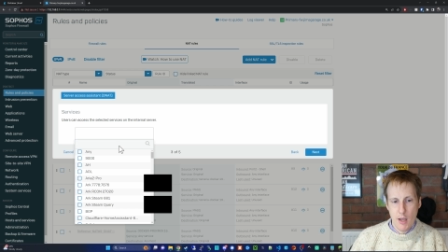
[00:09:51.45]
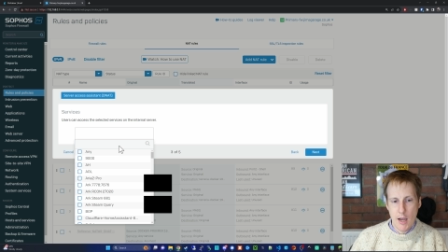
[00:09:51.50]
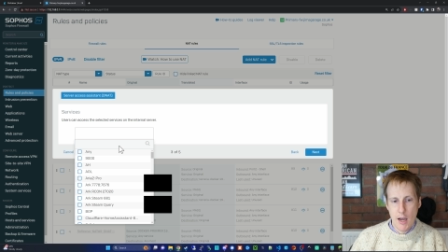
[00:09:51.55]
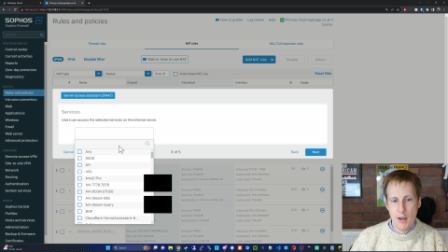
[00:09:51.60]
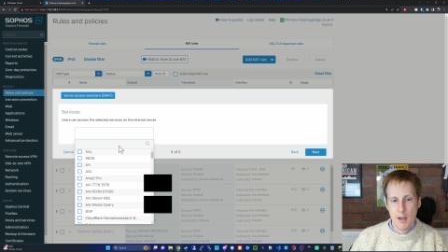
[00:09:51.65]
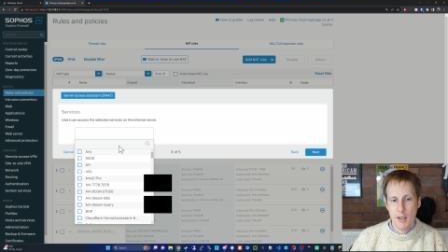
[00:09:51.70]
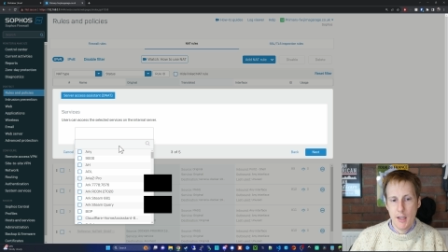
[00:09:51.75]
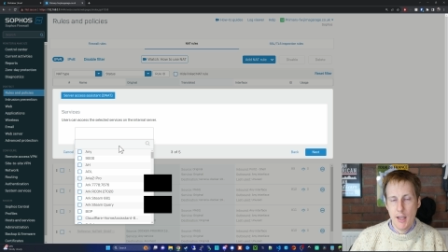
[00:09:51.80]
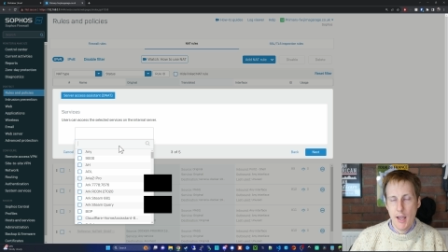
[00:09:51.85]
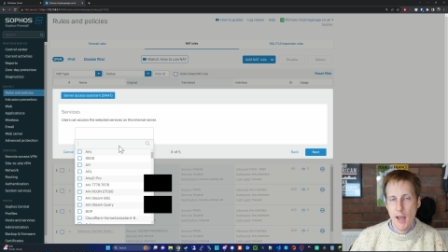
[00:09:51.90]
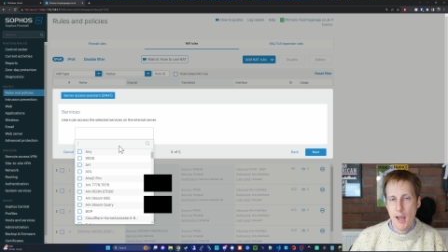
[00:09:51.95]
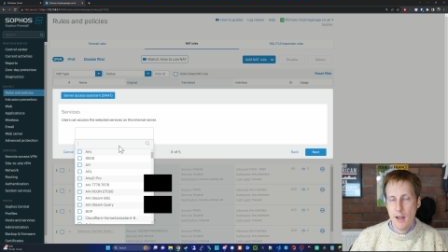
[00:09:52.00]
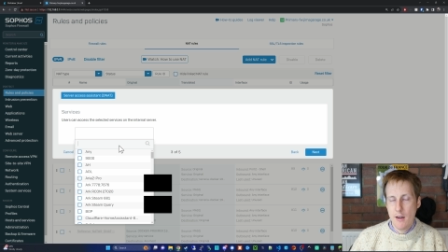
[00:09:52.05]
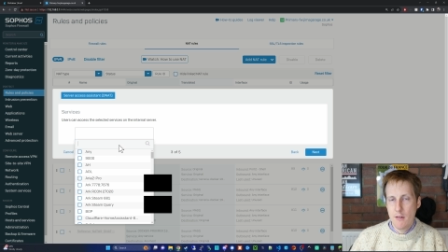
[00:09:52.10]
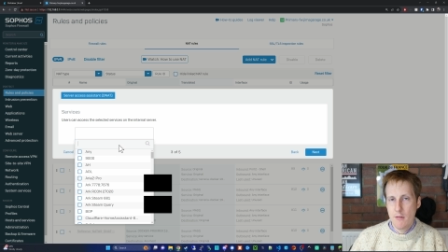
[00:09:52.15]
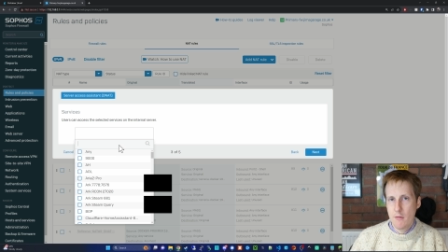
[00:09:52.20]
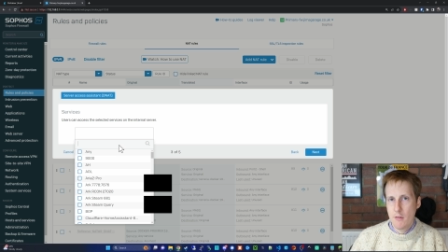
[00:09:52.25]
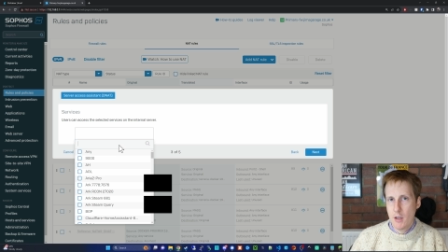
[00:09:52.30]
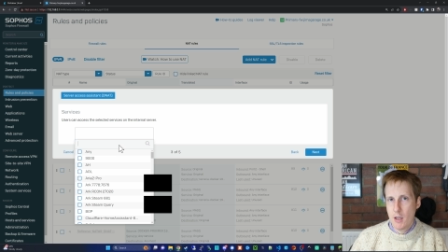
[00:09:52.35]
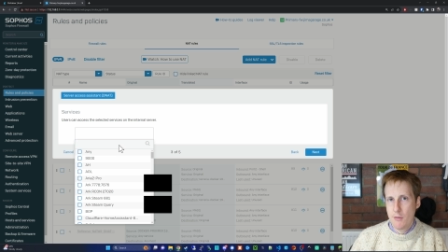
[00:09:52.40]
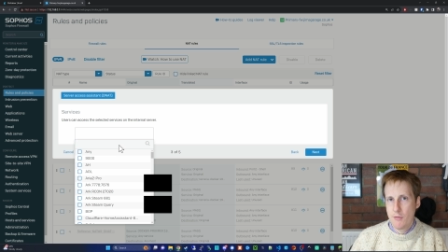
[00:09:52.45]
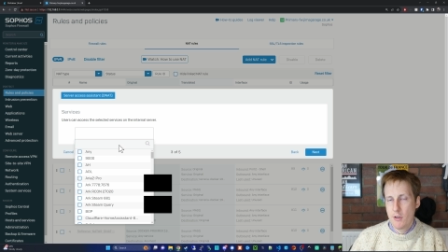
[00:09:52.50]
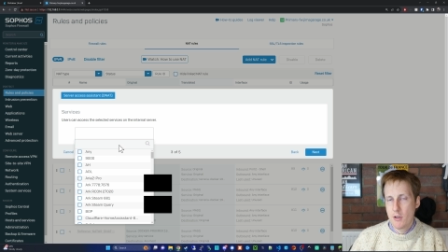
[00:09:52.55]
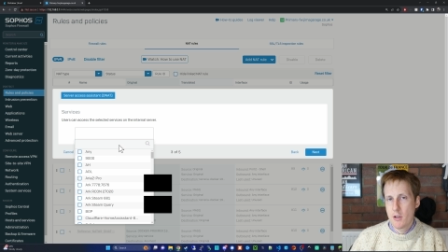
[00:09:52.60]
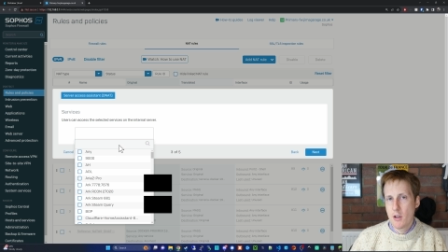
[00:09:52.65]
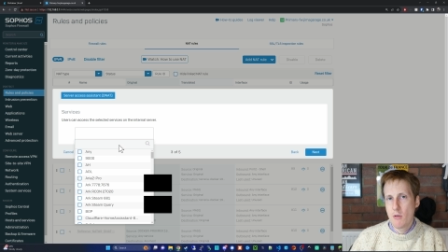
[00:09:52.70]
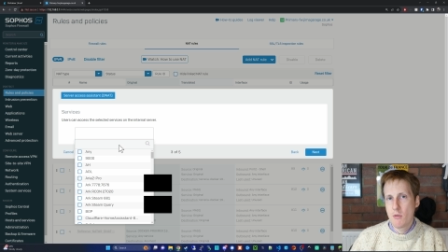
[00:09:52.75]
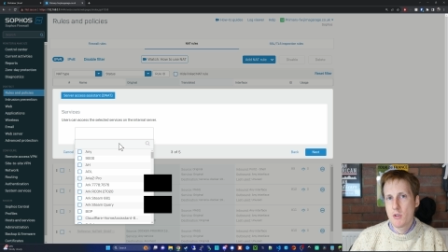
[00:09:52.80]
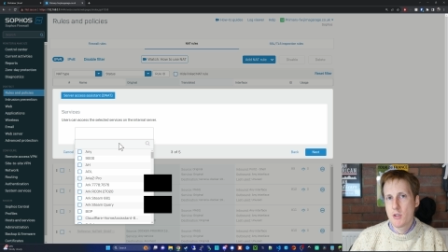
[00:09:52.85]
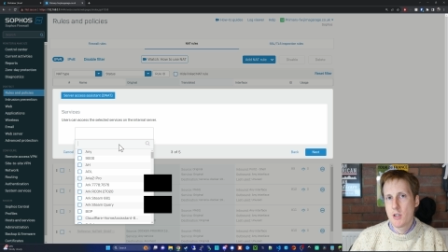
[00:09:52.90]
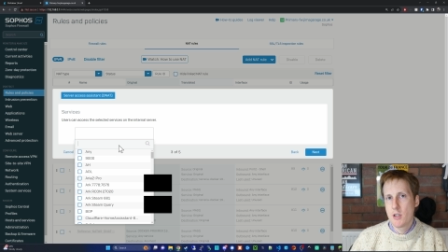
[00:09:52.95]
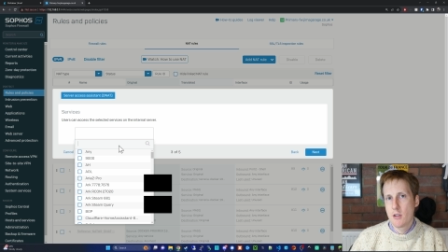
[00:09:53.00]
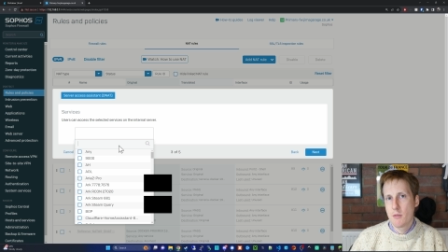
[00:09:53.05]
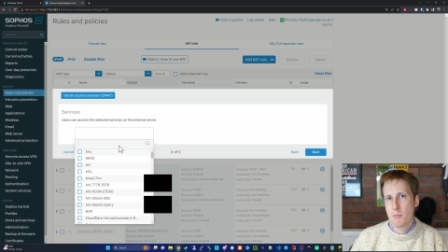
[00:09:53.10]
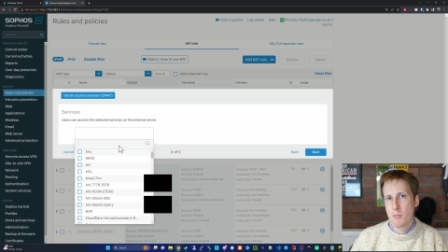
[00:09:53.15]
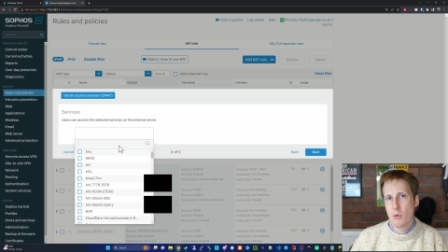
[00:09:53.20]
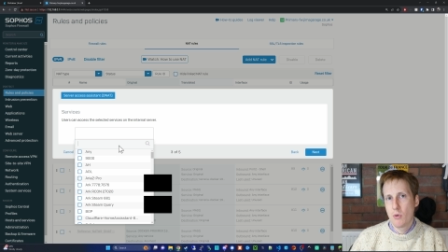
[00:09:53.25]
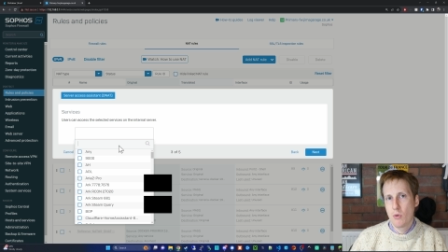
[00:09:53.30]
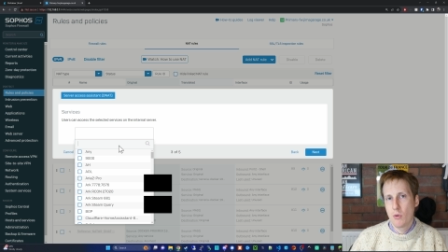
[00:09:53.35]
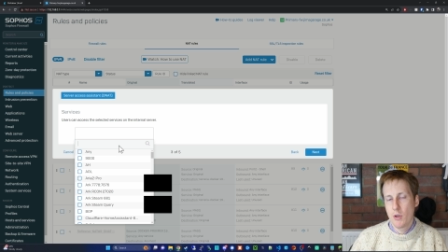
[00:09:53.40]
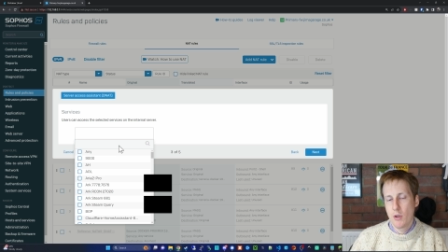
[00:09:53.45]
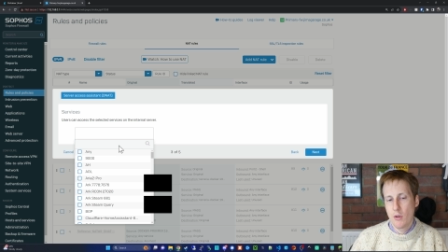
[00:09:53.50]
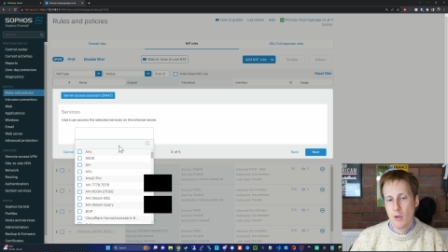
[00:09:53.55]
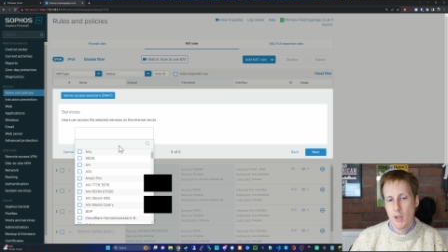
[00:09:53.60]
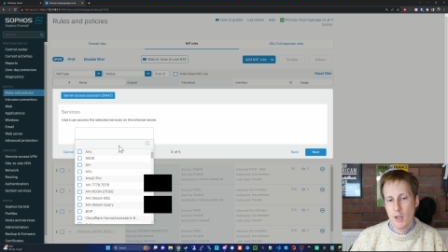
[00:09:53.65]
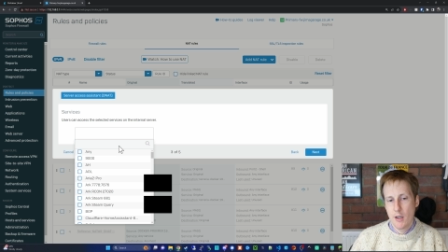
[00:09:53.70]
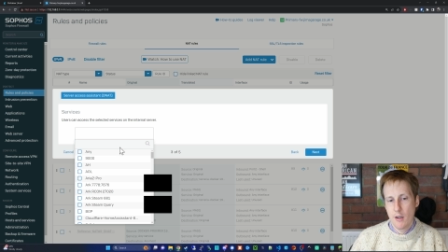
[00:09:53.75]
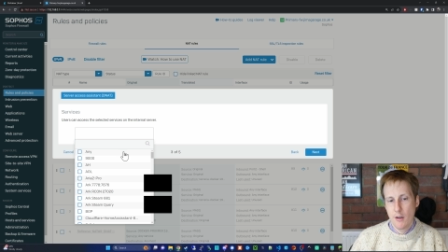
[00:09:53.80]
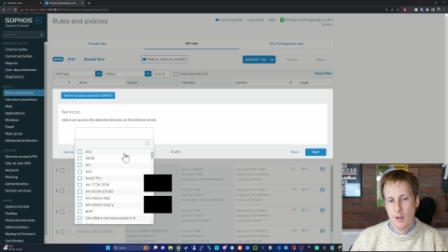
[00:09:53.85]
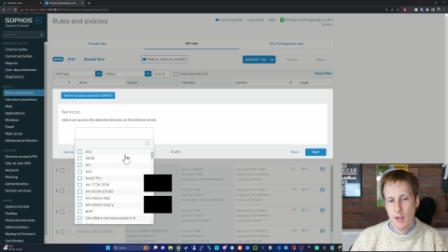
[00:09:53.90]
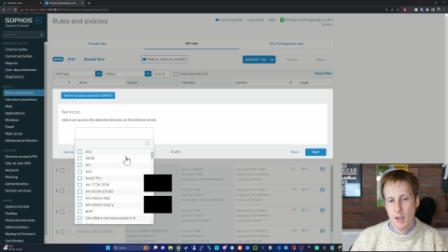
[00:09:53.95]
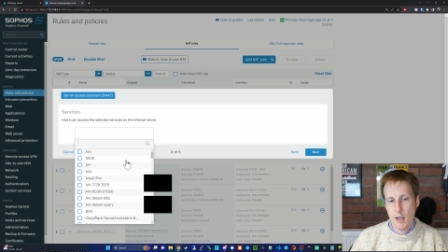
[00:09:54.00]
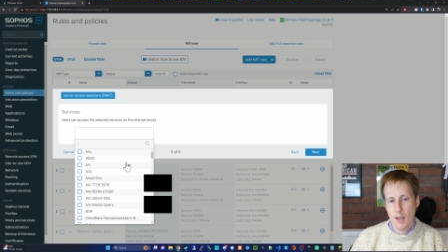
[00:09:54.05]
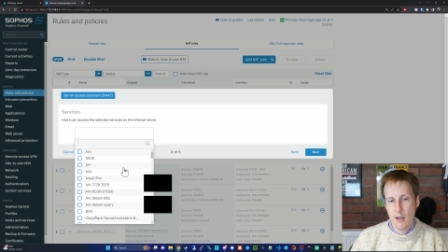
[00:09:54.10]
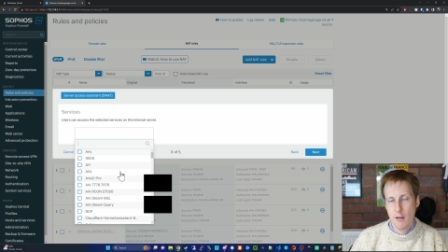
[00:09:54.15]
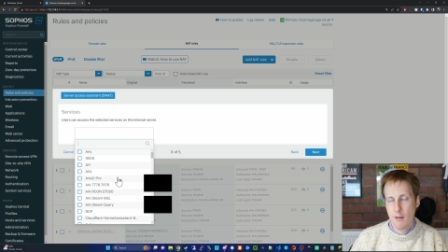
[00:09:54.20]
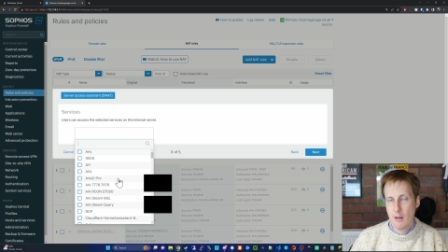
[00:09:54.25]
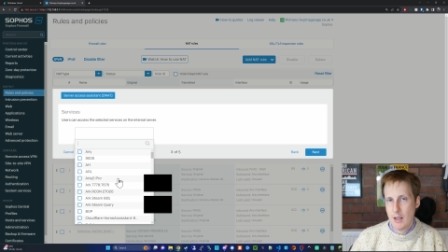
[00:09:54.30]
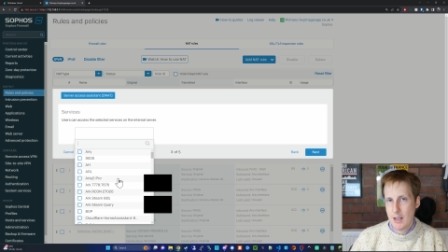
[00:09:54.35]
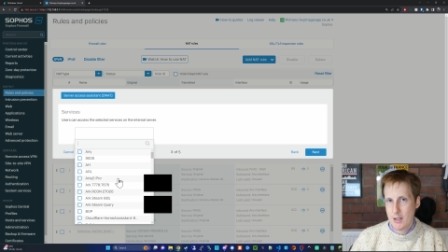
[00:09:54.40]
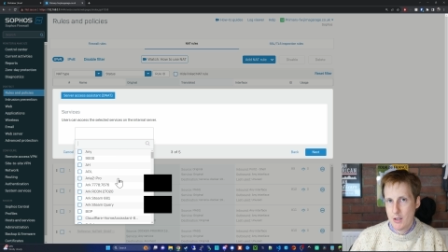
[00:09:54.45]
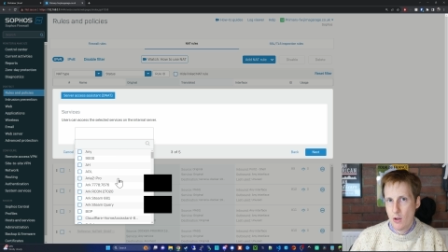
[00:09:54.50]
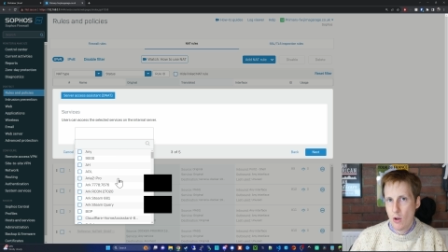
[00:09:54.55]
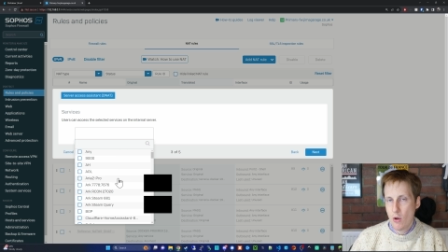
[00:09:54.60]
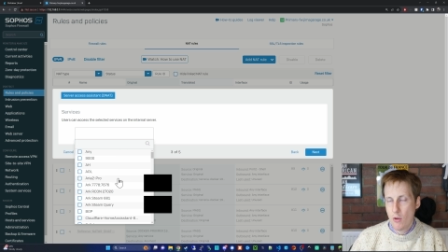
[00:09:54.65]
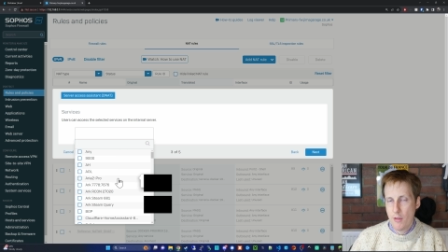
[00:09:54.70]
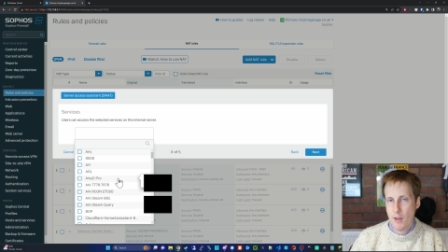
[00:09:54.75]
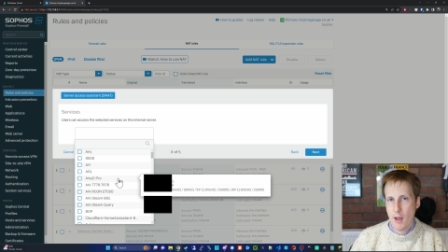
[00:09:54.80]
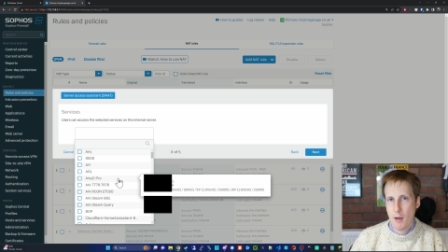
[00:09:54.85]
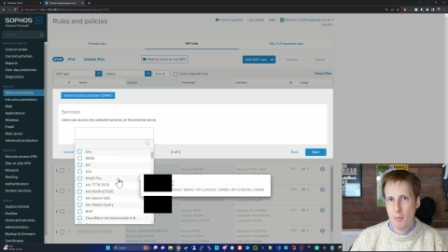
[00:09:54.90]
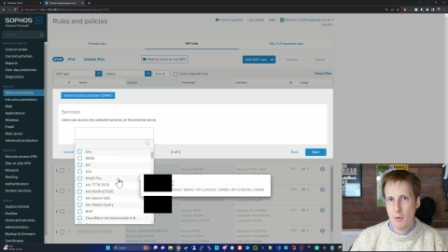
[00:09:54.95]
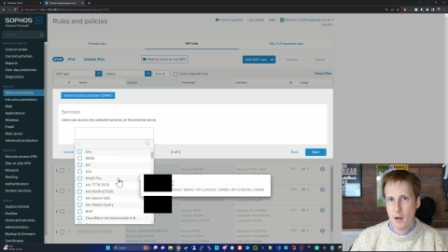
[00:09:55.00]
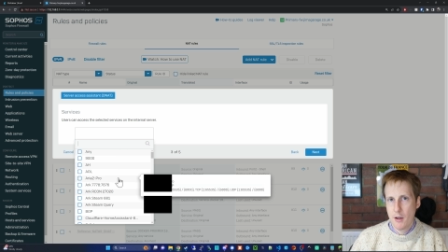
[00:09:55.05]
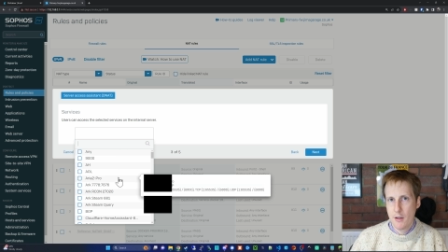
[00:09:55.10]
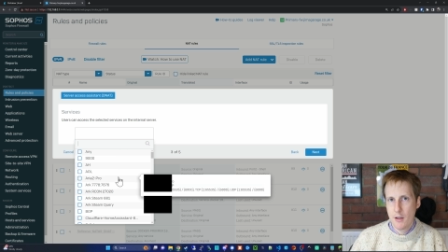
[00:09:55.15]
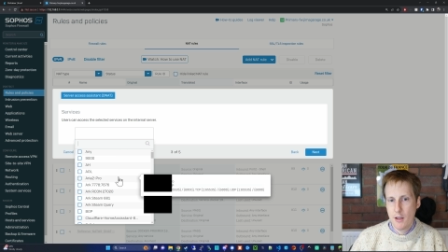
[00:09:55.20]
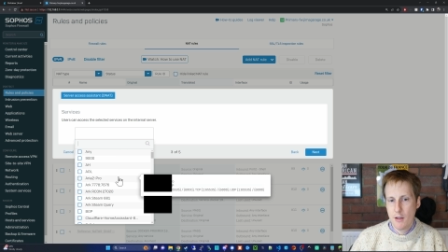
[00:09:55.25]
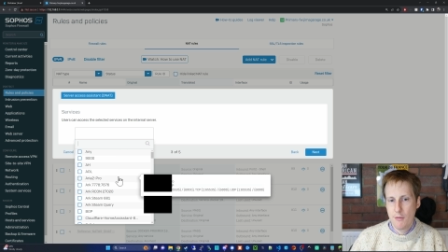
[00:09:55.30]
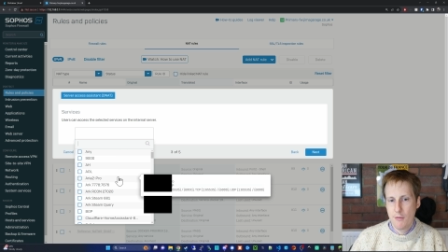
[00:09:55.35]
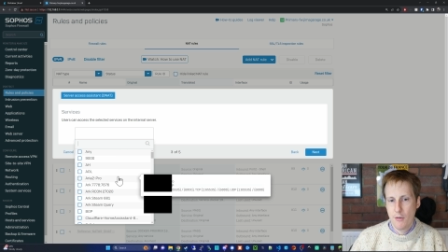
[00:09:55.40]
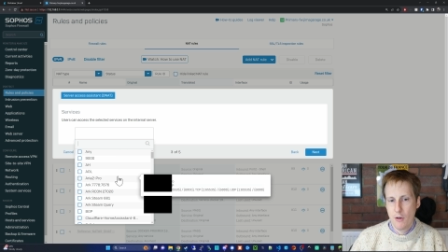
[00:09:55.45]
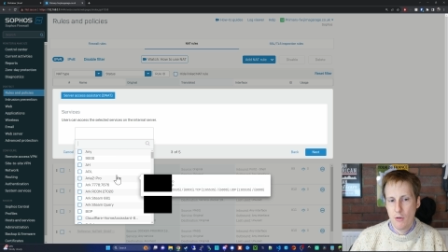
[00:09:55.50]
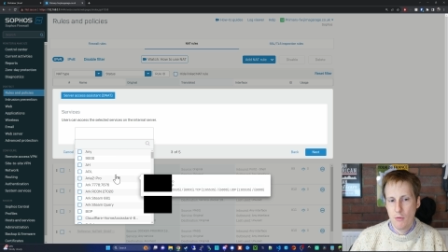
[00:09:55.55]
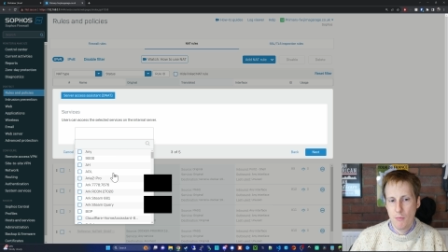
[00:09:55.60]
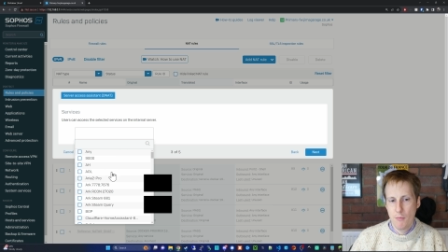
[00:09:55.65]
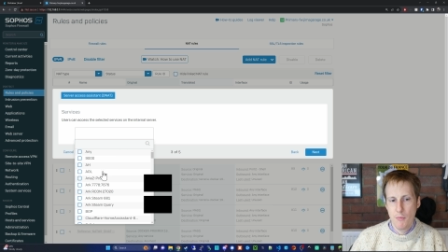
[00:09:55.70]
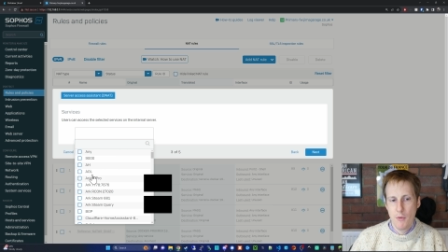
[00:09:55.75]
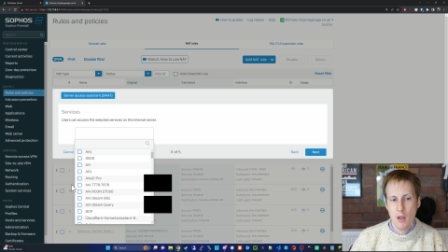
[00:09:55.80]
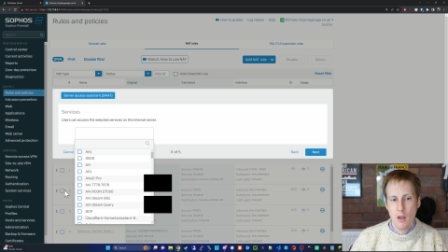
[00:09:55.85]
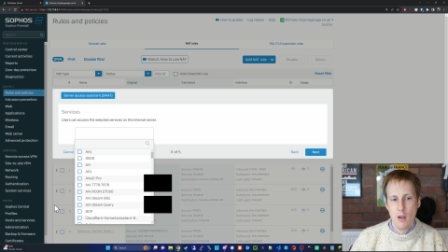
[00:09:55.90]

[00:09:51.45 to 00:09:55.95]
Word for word: and again, if you don't see the port you need in here, it's not there by default.